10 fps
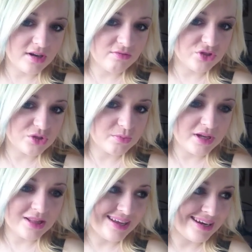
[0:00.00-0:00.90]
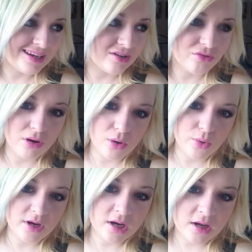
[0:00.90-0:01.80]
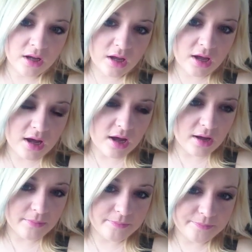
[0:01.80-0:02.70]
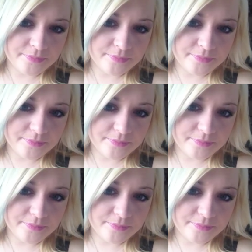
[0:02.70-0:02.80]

I've just been letting it grow and um,